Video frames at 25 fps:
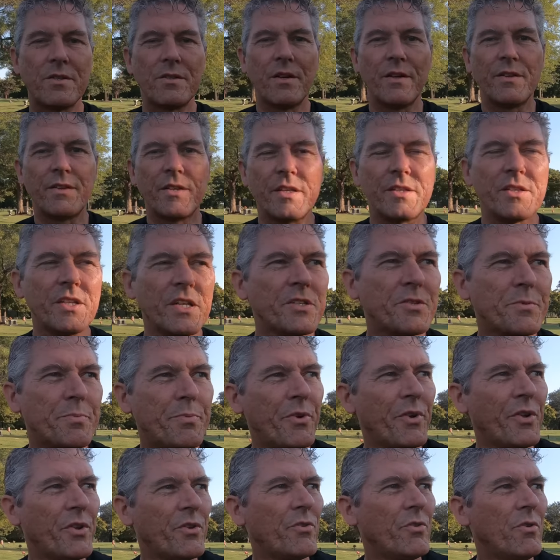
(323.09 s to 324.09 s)
So I think that's
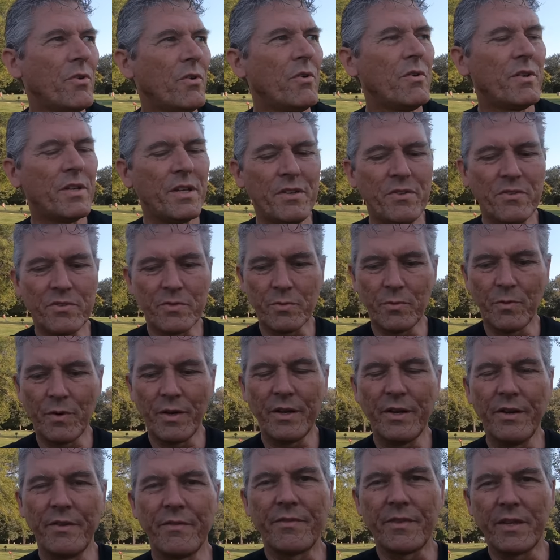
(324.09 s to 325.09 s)
pretty cool. He's
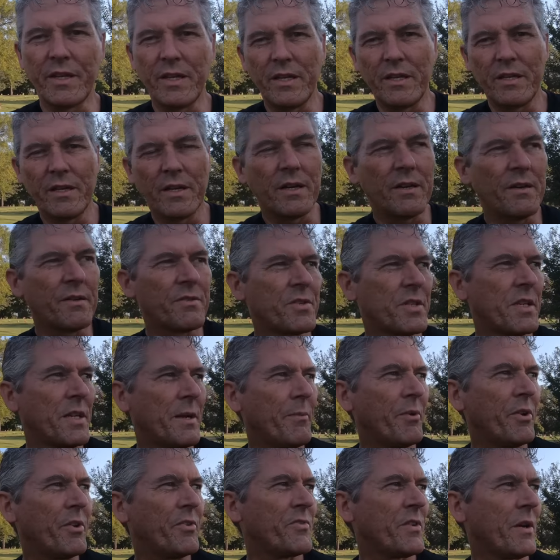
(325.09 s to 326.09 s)
one of the uh,
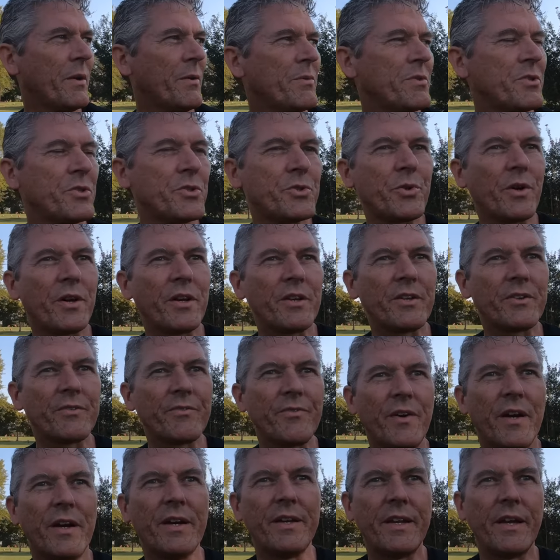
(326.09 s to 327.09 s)
celebrities I was trying to
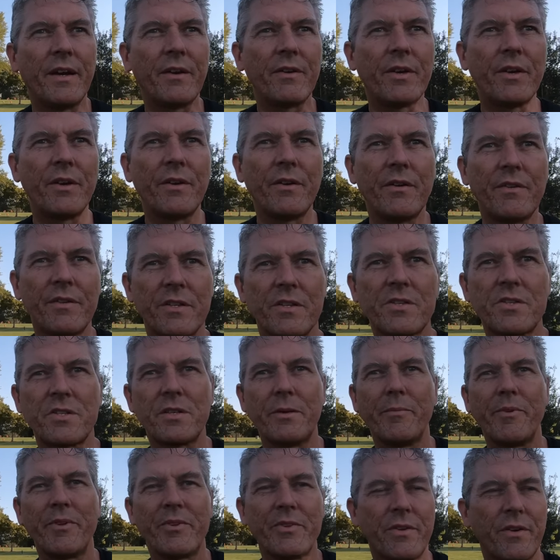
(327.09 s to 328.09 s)
find out here in the
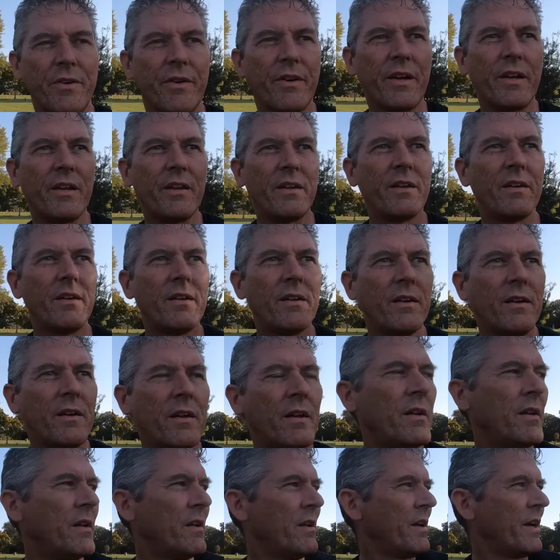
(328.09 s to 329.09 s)
cemetery.
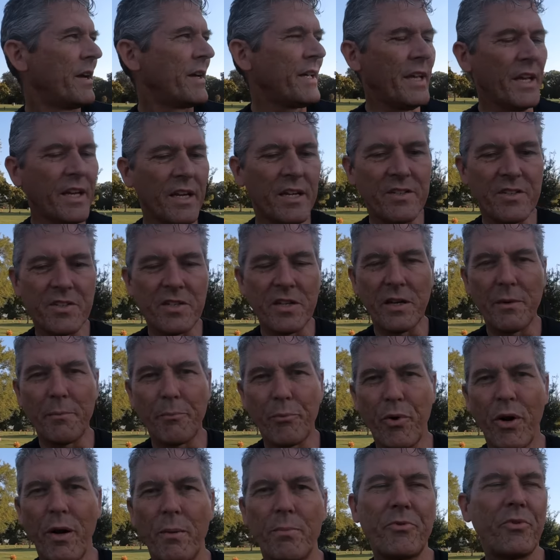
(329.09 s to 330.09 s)
Again, it's an
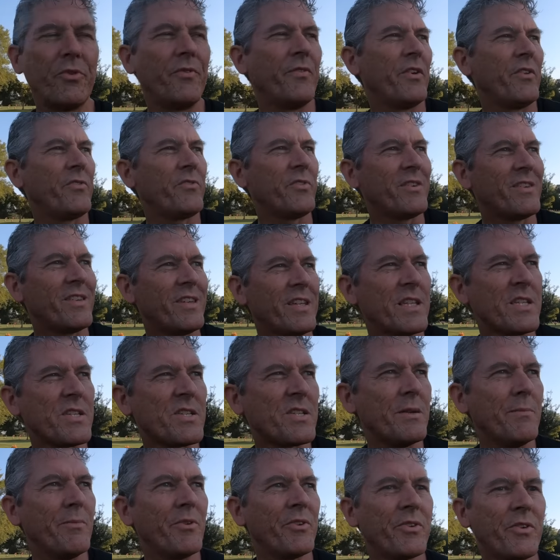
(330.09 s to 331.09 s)
impromptu visit to the
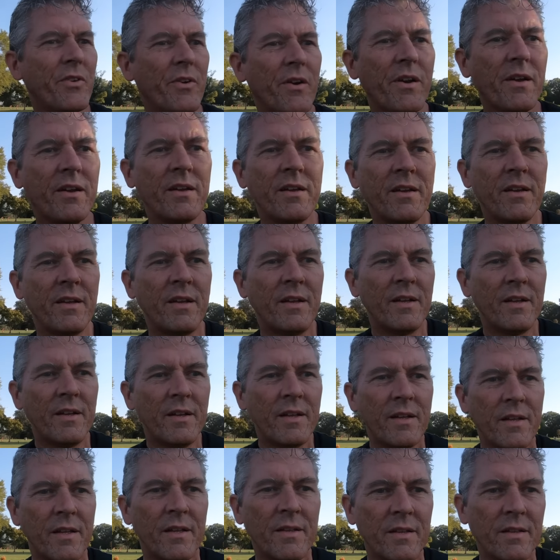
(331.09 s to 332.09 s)
cemetery.
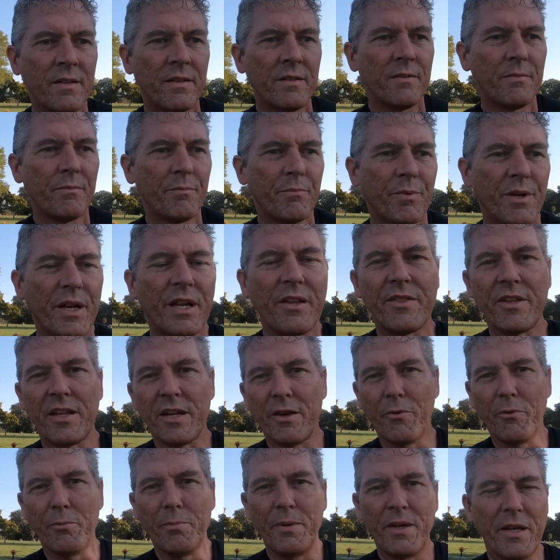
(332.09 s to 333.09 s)
But I
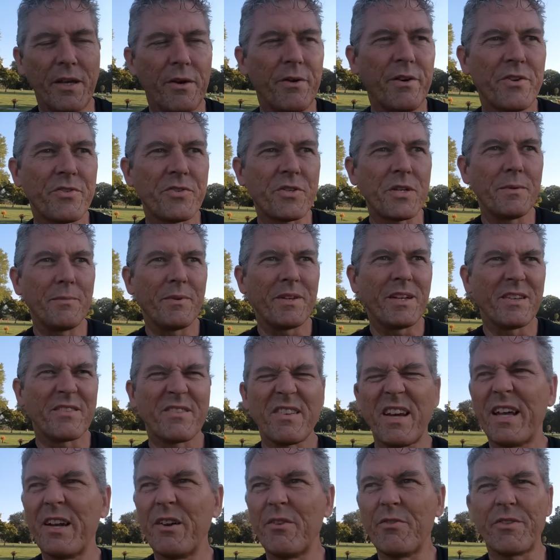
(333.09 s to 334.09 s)
thought it would be interesting
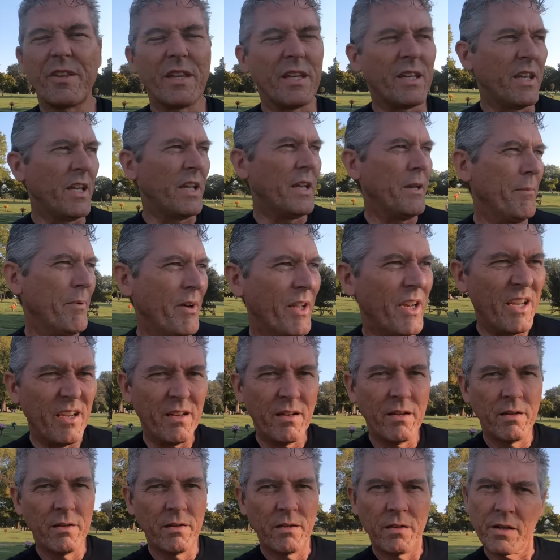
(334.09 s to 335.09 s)
because I don't think anybody
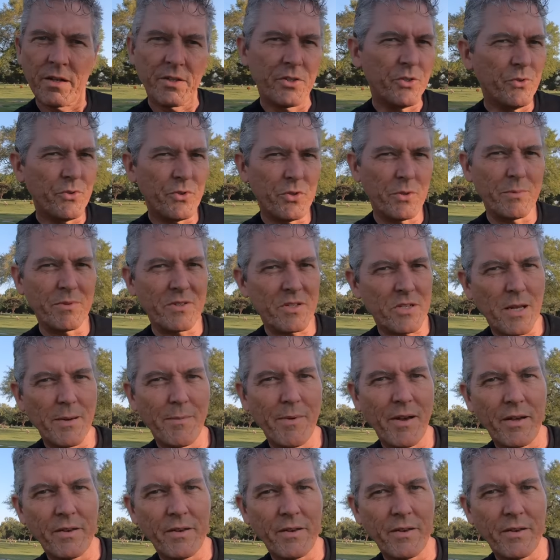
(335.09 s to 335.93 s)
on YouTube has come